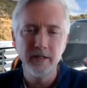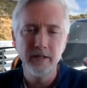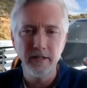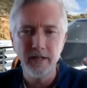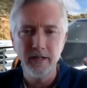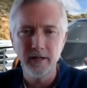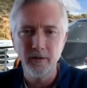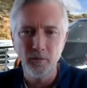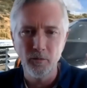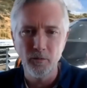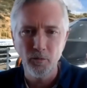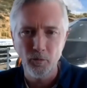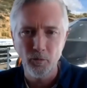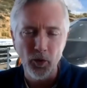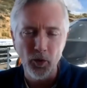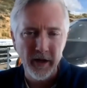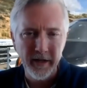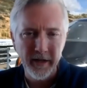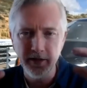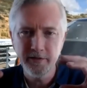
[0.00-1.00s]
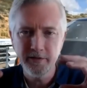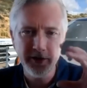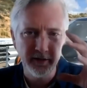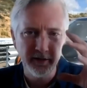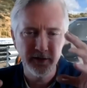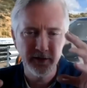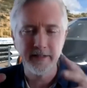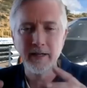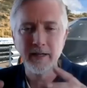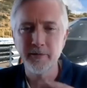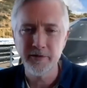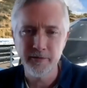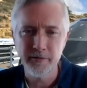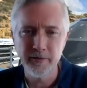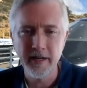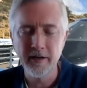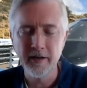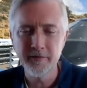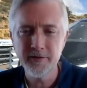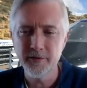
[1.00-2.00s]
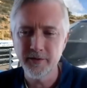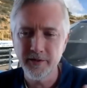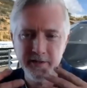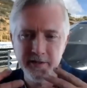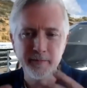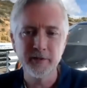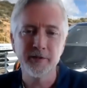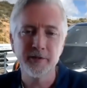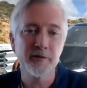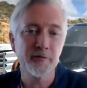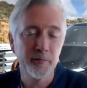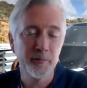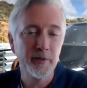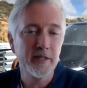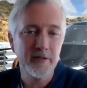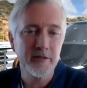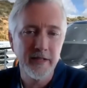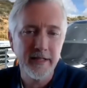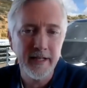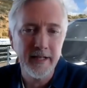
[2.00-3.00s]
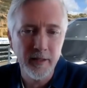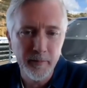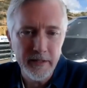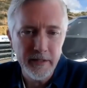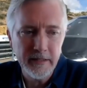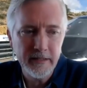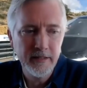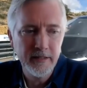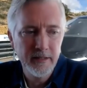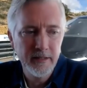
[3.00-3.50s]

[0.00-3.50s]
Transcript: what internal damage you have. So you typically just replace the helmet.